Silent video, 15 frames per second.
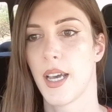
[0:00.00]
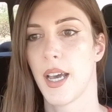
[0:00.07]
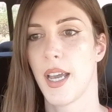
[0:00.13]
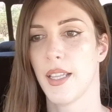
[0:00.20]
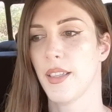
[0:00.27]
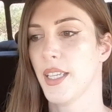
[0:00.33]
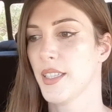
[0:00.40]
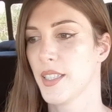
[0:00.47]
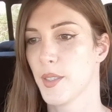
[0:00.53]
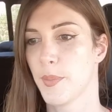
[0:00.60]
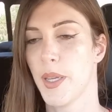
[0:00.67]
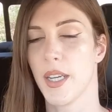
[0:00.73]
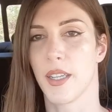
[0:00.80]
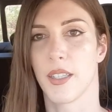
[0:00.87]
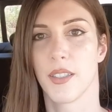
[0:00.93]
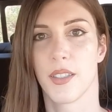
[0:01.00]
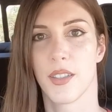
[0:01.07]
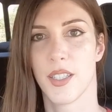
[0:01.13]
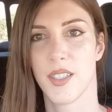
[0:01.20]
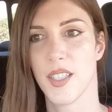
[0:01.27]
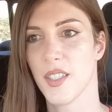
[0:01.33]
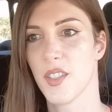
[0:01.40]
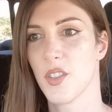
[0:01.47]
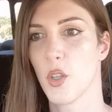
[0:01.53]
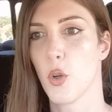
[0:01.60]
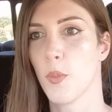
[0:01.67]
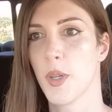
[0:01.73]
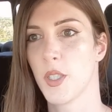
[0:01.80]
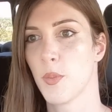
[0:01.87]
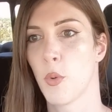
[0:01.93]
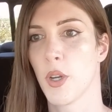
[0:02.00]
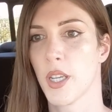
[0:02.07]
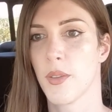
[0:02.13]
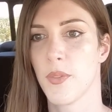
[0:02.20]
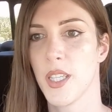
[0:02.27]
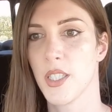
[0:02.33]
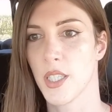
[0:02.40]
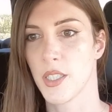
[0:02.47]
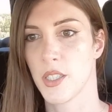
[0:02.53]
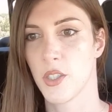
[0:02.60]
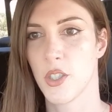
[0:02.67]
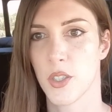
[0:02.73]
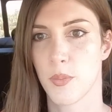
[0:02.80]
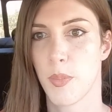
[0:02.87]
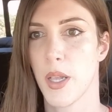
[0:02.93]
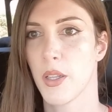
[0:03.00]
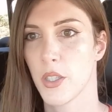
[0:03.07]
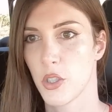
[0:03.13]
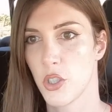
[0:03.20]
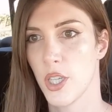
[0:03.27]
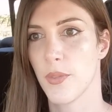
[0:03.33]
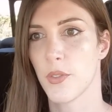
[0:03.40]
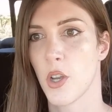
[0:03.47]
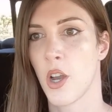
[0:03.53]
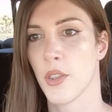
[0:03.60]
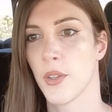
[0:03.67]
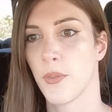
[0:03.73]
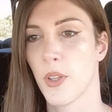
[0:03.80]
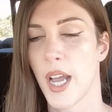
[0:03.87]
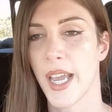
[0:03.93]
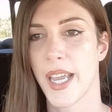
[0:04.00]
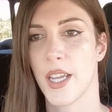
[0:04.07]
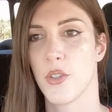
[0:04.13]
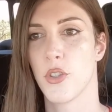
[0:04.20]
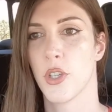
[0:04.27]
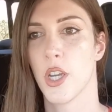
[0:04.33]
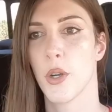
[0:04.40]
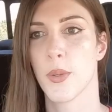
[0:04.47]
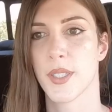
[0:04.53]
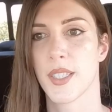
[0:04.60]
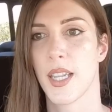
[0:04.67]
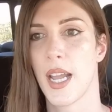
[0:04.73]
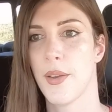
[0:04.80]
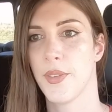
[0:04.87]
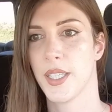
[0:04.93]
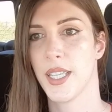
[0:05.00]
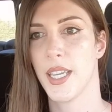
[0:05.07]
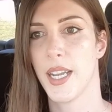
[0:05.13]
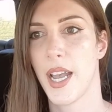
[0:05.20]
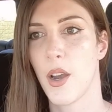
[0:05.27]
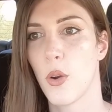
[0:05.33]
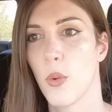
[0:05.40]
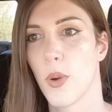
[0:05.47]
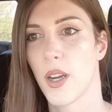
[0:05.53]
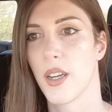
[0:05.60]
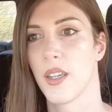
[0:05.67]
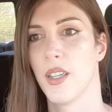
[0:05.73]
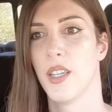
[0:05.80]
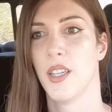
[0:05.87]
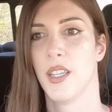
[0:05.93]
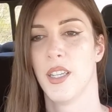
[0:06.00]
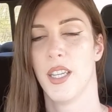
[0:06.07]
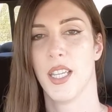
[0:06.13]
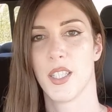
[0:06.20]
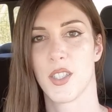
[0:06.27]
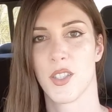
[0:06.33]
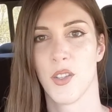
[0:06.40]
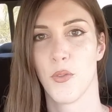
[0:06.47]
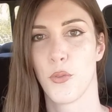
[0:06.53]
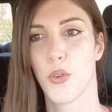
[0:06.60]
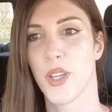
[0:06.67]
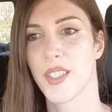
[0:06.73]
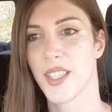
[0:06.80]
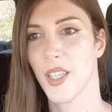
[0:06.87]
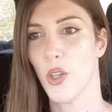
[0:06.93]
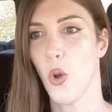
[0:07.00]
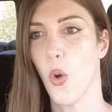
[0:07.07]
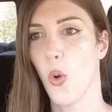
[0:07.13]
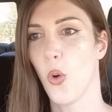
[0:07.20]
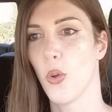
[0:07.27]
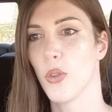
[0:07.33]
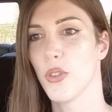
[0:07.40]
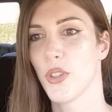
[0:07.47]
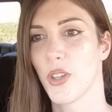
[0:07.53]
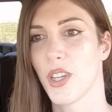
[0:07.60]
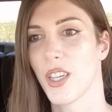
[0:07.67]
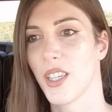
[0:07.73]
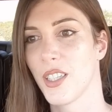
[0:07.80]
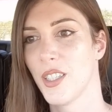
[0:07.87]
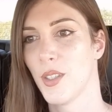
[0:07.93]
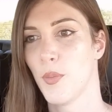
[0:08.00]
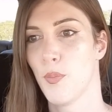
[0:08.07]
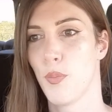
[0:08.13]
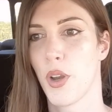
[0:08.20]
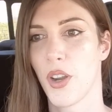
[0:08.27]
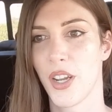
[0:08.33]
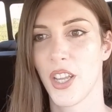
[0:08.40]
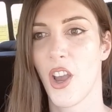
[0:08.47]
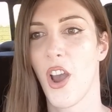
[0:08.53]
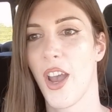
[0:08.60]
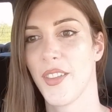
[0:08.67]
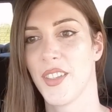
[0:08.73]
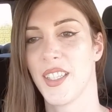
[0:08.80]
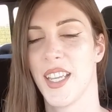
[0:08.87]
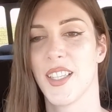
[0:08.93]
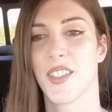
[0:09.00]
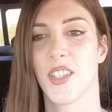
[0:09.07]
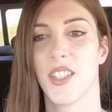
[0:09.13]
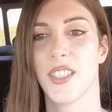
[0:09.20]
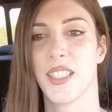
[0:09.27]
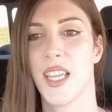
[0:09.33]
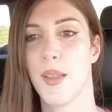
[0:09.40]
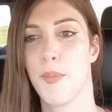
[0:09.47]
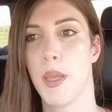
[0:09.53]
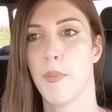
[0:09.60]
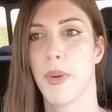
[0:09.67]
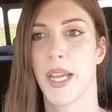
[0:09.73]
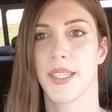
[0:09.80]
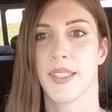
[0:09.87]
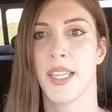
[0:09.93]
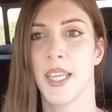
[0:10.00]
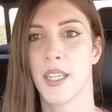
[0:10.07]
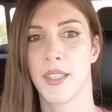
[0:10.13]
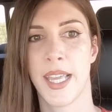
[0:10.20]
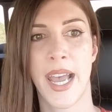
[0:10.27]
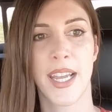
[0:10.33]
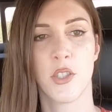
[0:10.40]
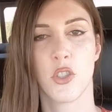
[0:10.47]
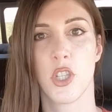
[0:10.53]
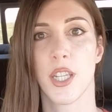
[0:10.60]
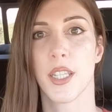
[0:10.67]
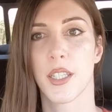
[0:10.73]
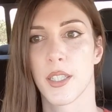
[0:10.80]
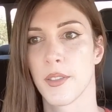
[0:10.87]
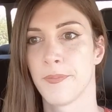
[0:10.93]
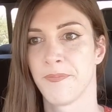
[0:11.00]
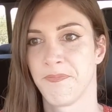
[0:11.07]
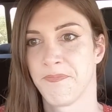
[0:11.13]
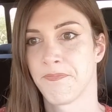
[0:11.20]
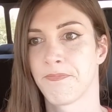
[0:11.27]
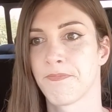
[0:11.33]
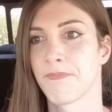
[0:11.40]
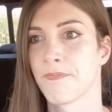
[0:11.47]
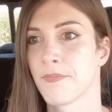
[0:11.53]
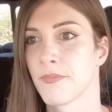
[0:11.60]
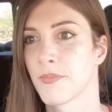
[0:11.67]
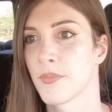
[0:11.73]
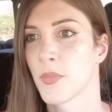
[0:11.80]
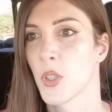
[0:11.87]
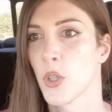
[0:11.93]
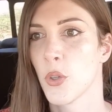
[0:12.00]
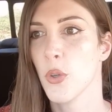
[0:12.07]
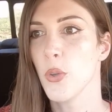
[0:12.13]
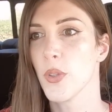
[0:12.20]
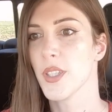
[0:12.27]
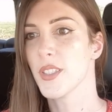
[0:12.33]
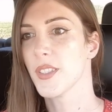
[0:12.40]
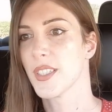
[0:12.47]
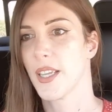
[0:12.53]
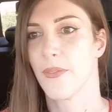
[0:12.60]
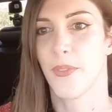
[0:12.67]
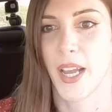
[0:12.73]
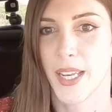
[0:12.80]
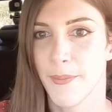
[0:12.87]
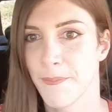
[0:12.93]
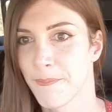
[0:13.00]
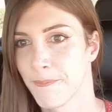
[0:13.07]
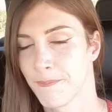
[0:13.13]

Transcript: I like this better. This is so much more convenient to just be able to shift on the fly as you go instead of having to get out where it's freezing cold or burning hot in the desert and get bit by a snake on the ass cheek. Ooh, this looks like fun.